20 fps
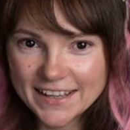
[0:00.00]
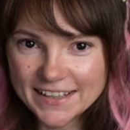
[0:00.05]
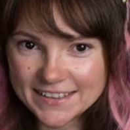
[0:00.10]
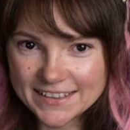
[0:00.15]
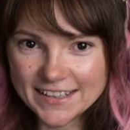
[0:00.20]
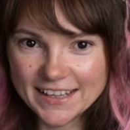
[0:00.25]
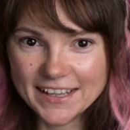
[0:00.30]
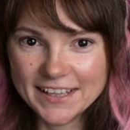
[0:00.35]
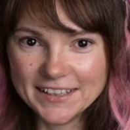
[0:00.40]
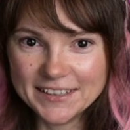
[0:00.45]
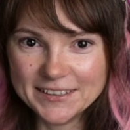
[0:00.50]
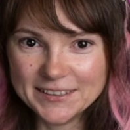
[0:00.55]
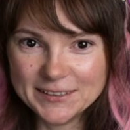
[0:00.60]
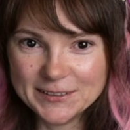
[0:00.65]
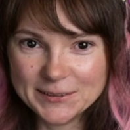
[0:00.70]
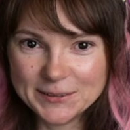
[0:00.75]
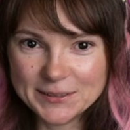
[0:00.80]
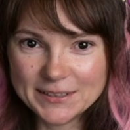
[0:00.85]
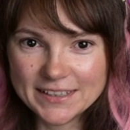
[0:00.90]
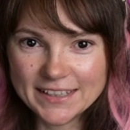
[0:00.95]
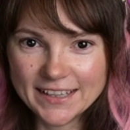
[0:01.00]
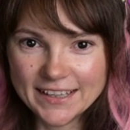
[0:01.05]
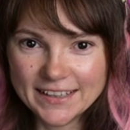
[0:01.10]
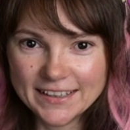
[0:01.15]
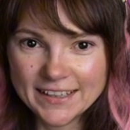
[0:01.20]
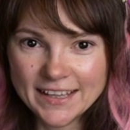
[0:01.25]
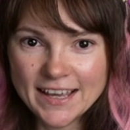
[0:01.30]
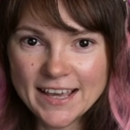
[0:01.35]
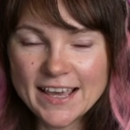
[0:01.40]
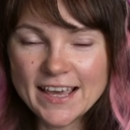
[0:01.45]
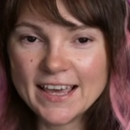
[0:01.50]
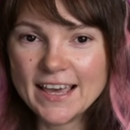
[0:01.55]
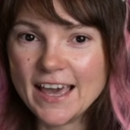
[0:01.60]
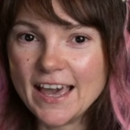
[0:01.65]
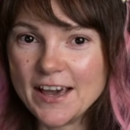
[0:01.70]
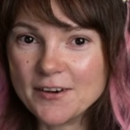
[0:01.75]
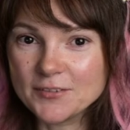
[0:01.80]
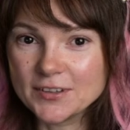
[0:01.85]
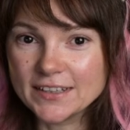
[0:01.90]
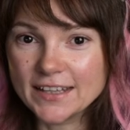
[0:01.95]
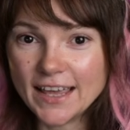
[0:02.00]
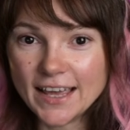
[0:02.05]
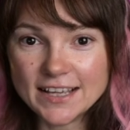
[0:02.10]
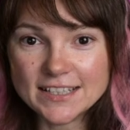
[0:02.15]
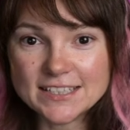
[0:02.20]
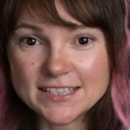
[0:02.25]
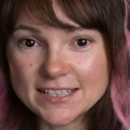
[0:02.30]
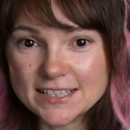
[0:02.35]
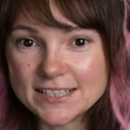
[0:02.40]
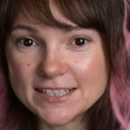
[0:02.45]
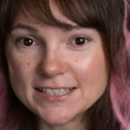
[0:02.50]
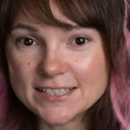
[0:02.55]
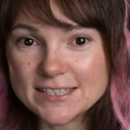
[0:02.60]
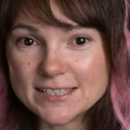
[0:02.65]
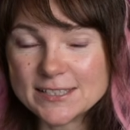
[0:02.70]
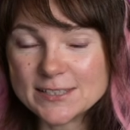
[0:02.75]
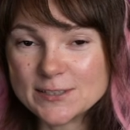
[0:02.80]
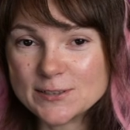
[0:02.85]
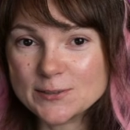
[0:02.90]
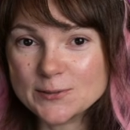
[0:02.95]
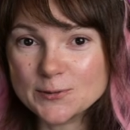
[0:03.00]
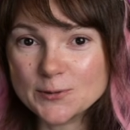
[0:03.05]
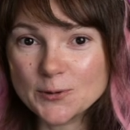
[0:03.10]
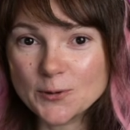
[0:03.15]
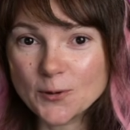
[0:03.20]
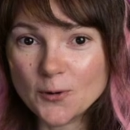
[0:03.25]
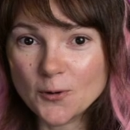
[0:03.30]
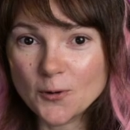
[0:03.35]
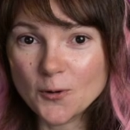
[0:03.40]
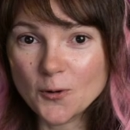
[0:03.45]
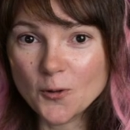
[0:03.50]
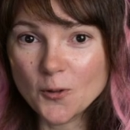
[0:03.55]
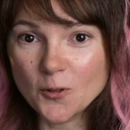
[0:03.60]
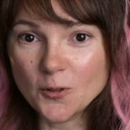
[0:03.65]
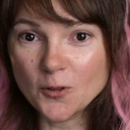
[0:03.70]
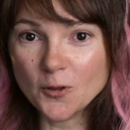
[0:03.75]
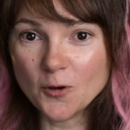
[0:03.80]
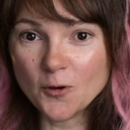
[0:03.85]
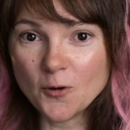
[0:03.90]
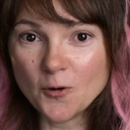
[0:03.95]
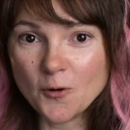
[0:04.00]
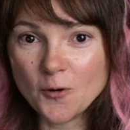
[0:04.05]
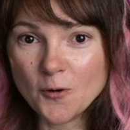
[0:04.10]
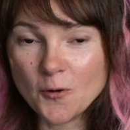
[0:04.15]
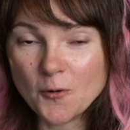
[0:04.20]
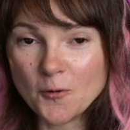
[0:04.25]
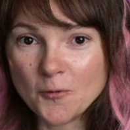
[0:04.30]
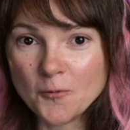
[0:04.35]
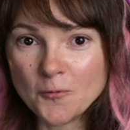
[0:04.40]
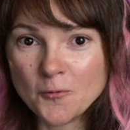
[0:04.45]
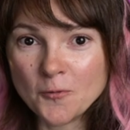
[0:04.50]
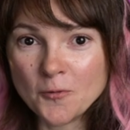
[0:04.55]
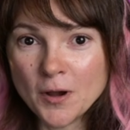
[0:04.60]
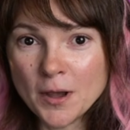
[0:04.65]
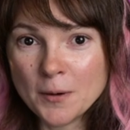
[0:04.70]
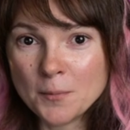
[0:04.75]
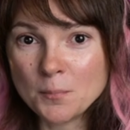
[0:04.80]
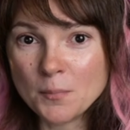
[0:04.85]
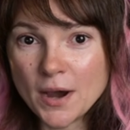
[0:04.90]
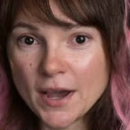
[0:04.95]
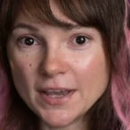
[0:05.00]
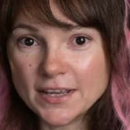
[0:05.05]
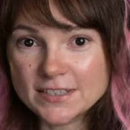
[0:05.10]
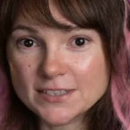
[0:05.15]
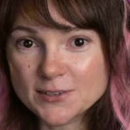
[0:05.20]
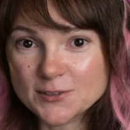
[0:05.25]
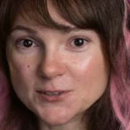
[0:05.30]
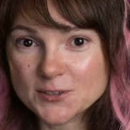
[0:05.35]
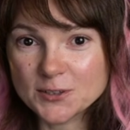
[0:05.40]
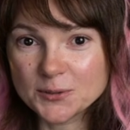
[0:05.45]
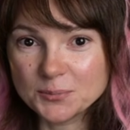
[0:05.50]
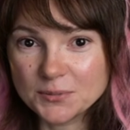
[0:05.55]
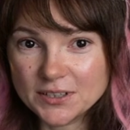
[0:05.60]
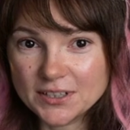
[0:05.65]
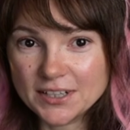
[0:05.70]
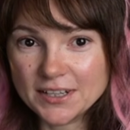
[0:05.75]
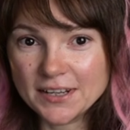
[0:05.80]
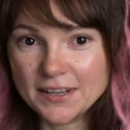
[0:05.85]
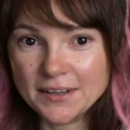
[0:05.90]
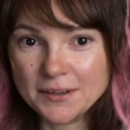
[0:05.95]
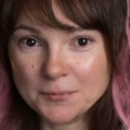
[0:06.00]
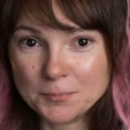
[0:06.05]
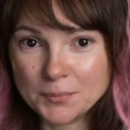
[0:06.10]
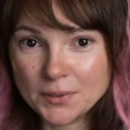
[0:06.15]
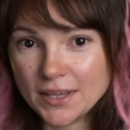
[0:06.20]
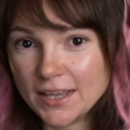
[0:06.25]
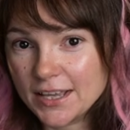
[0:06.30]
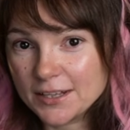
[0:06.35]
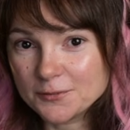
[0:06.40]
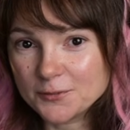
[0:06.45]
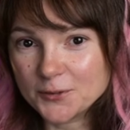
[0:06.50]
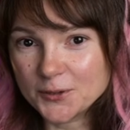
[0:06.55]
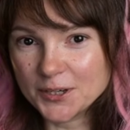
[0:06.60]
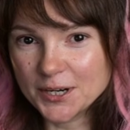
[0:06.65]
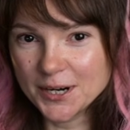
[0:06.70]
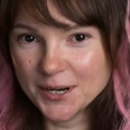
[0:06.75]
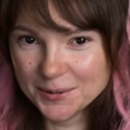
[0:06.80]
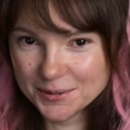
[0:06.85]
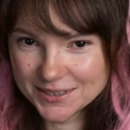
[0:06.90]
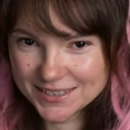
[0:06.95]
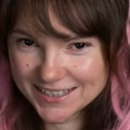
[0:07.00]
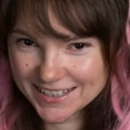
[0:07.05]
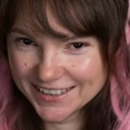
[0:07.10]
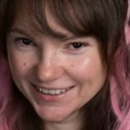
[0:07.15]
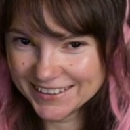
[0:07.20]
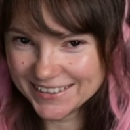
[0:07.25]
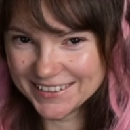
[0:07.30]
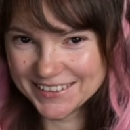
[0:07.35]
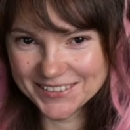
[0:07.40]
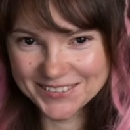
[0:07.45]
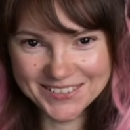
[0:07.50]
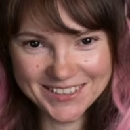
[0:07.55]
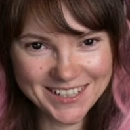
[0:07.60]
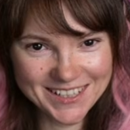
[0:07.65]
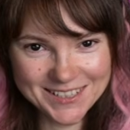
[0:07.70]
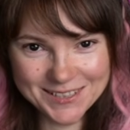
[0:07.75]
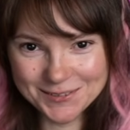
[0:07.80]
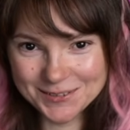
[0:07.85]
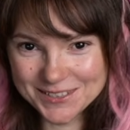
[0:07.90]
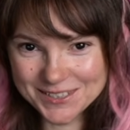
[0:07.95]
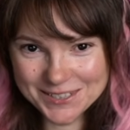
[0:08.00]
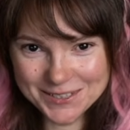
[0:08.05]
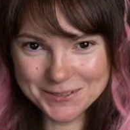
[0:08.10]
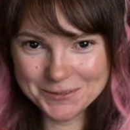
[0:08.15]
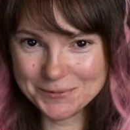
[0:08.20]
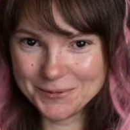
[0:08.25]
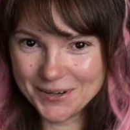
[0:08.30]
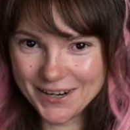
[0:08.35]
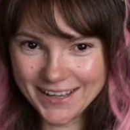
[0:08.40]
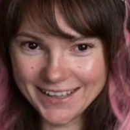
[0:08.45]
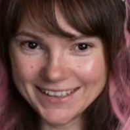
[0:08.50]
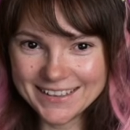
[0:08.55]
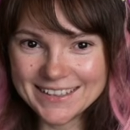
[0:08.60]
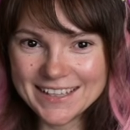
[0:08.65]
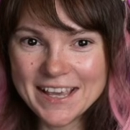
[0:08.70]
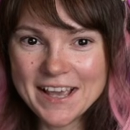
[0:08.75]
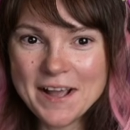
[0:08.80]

Then you can have an access to all of my social media platforms if that's what you want,